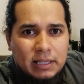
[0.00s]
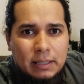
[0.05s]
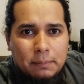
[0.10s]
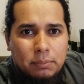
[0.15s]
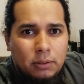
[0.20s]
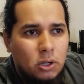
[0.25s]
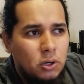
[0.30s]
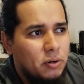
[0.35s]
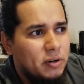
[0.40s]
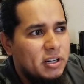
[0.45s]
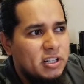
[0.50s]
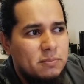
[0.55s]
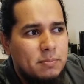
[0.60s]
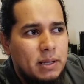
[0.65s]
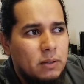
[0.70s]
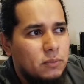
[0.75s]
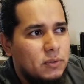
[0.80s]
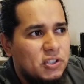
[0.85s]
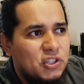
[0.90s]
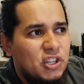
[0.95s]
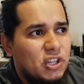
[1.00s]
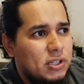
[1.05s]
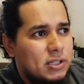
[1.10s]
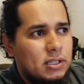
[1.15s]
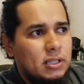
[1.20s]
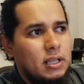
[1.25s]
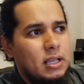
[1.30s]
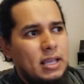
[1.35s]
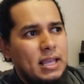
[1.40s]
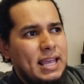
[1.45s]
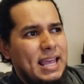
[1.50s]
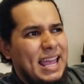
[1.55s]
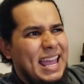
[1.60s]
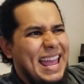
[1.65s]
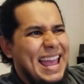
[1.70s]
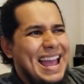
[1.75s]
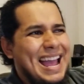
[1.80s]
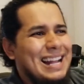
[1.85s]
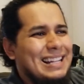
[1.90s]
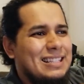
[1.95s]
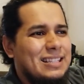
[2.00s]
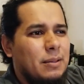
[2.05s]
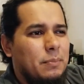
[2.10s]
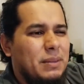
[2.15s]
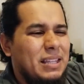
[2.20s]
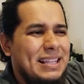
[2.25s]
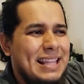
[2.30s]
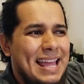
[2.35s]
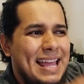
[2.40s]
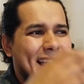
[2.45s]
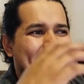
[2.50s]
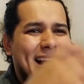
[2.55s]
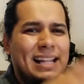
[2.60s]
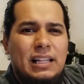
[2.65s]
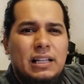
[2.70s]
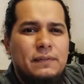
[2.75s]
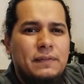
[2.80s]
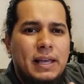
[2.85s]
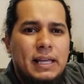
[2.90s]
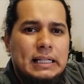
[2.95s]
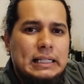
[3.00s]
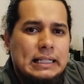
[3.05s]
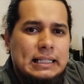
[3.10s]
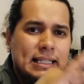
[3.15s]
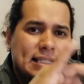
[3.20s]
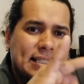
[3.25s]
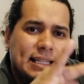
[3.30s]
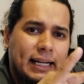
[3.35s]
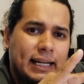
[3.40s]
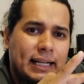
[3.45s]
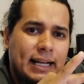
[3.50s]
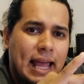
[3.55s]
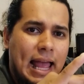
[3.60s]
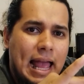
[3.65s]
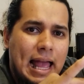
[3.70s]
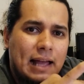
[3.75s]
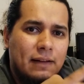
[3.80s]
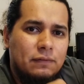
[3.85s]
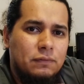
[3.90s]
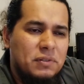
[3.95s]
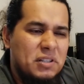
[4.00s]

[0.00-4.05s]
The blood orange mint was just it had something that elevated in the second half,